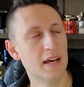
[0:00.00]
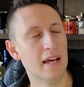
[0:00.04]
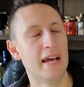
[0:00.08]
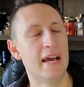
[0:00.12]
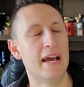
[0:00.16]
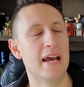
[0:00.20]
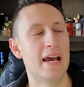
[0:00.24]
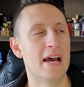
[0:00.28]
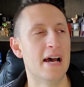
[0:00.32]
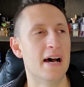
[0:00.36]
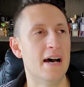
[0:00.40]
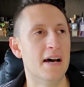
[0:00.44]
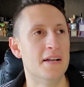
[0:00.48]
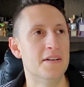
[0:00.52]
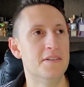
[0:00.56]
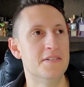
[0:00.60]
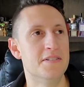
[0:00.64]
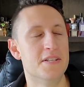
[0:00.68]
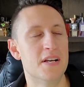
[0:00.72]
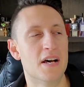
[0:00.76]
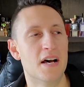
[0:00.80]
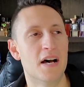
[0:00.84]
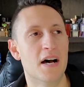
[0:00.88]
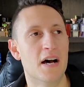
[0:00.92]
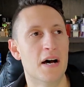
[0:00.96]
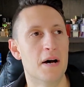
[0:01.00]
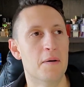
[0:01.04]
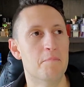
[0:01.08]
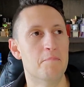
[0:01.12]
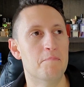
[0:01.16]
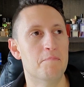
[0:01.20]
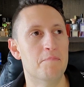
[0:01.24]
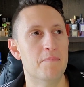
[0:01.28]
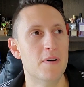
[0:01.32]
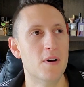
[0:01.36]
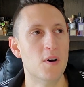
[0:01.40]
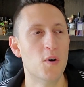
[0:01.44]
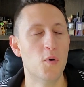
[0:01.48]
And
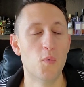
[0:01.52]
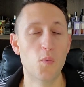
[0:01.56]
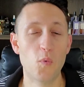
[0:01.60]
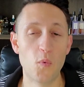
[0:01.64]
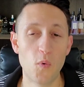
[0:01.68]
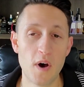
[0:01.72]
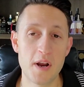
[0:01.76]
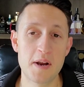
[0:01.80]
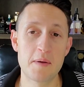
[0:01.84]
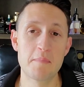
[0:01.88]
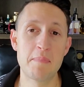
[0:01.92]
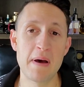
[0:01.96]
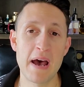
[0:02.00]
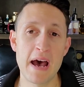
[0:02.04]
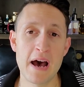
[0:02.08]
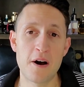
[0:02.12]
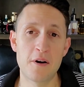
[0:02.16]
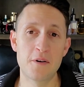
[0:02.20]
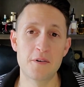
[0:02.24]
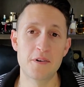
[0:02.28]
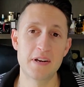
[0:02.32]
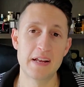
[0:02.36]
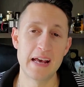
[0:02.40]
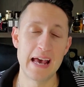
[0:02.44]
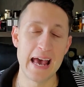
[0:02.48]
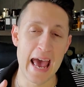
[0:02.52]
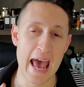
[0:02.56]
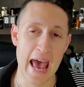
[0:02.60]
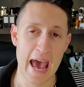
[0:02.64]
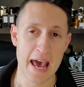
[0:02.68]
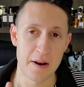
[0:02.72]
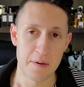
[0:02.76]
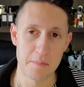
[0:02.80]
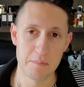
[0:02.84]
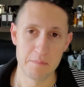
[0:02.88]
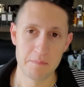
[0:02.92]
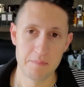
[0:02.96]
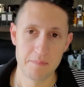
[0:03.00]
um, What About
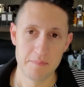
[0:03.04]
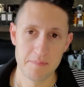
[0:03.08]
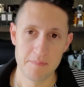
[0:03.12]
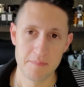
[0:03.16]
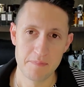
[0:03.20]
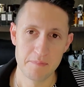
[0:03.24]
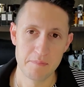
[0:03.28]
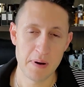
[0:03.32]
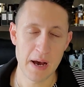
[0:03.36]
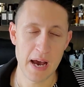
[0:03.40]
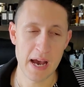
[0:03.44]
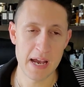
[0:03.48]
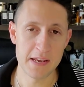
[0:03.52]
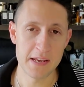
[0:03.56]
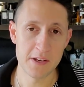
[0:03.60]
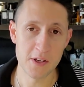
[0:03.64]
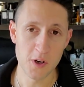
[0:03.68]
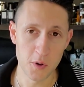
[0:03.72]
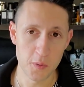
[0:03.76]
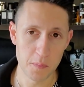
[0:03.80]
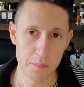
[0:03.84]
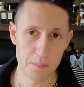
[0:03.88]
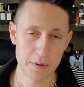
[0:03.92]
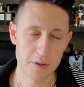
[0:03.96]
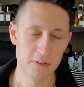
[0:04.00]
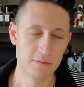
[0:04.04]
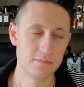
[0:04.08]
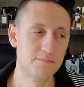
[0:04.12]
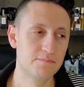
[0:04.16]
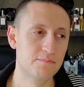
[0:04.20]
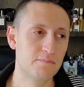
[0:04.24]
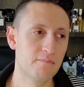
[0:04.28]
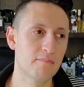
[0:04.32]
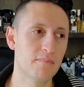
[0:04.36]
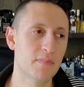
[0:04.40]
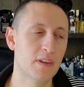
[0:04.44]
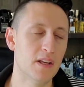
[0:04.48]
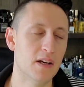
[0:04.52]
Adam by Yelp.
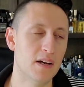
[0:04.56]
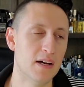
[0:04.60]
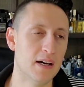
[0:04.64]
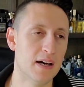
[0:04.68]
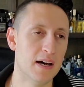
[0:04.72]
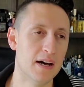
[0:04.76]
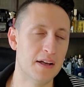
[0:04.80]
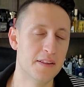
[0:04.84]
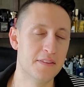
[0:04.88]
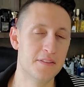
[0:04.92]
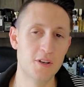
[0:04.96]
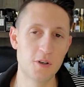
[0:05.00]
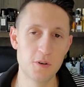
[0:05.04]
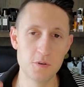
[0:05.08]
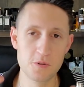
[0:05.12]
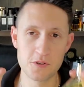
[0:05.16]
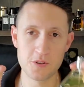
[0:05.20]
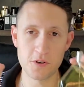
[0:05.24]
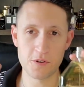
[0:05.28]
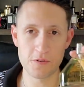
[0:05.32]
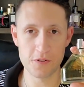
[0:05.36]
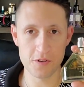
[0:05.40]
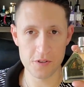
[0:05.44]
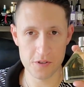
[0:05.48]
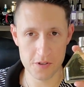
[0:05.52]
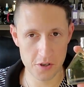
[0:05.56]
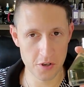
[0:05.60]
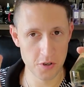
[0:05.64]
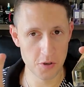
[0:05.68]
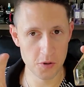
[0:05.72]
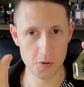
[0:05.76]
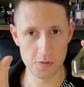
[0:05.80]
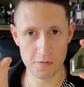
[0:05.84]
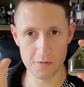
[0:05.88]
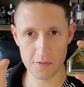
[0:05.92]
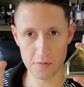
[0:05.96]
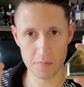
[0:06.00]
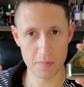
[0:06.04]
Uh, those are the
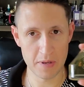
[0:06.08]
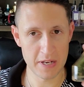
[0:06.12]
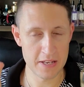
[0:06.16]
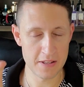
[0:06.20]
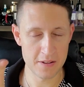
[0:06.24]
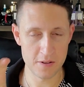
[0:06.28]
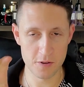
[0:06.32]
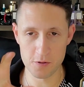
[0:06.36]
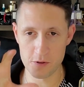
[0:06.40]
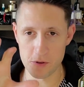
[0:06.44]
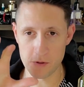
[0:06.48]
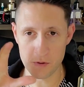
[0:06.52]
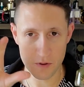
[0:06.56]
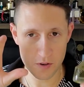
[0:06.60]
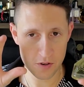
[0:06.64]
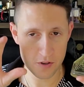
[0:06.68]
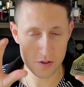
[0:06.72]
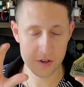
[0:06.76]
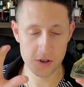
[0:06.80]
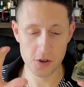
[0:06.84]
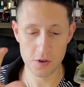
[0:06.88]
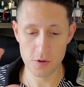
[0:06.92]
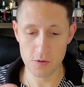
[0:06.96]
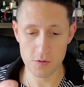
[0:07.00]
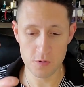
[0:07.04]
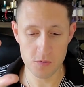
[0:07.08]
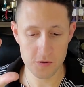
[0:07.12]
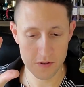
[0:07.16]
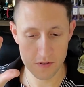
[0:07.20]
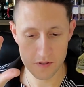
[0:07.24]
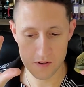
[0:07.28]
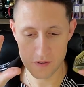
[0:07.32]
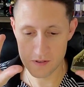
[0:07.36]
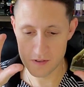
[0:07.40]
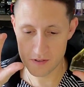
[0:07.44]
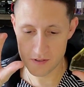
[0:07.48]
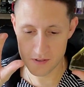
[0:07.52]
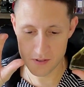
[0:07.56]
two for me. Those are the two
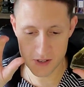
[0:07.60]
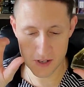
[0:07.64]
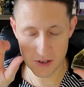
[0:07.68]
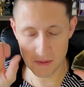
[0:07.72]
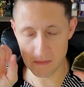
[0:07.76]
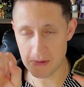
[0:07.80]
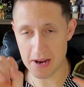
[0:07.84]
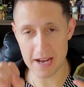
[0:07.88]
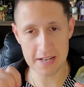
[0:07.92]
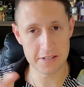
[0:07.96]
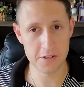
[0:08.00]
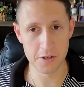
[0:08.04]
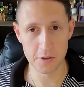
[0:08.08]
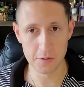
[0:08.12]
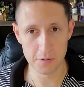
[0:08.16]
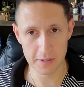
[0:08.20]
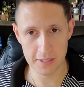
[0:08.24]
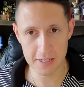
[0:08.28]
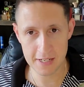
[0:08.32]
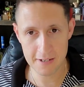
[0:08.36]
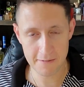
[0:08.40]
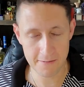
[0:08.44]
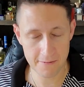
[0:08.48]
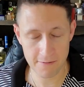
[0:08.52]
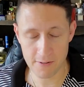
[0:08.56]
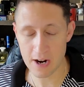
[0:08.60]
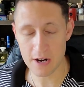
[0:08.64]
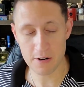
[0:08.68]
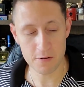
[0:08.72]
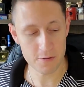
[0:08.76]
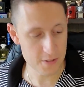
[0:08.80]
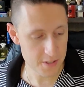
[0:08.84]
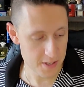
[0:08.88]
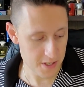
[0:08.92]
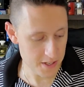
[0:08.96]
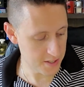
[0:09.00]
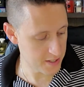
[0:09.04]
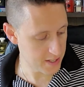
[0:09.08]
tomato leaf
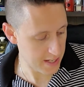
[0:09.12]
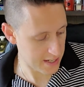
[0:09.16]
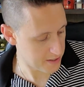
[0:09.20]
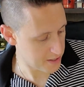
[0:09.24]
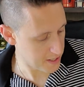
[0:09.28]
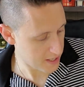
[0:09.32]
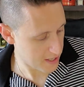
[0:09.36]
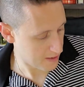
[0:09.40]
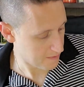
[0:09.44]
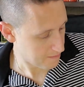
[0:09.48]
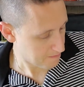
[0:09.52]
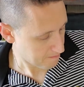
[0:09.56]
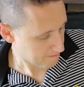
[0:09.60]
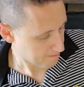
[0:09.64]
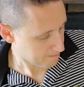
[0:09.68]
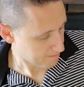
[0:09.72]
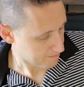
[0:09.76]
fragrances. That's it.